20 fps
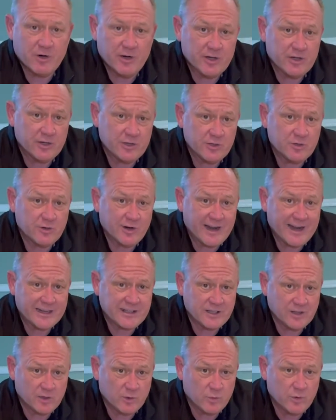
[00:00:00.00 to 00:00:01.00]
and contract
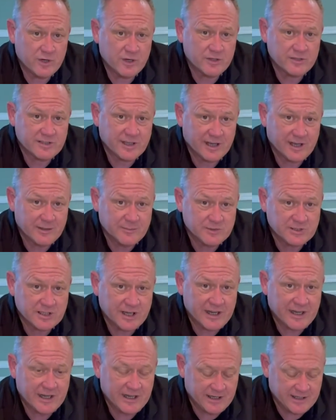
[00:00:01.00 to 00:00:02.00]
in the winter times.
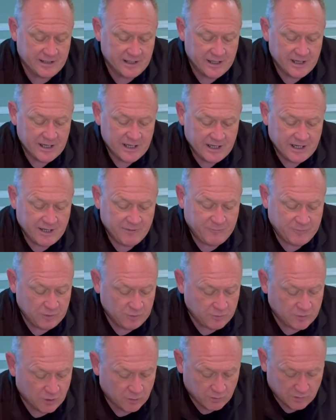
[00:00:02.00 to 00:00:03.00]
And if you
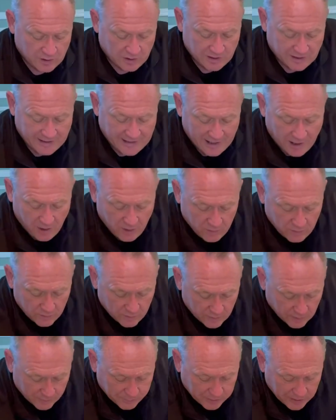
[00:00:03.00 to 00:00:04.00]
don't allow
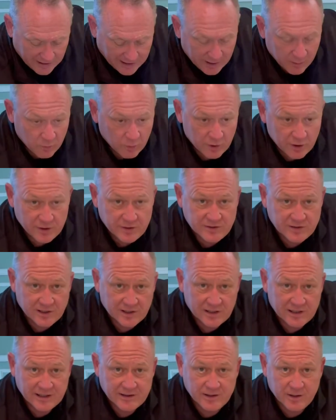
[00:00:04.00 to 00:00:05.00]
the plywood to
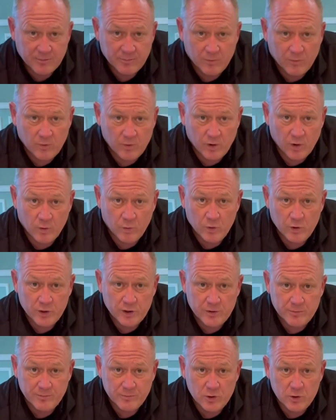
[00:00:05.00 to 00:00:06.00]
let the wood
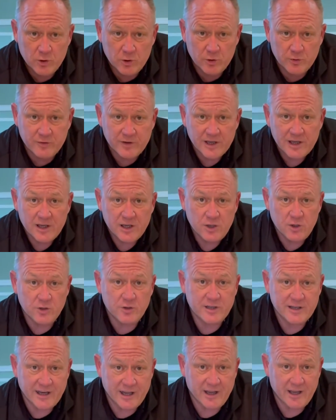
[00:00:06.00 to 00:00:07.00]
move, you
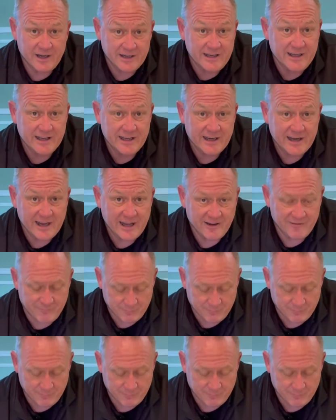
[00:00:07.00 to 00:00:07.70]
can again have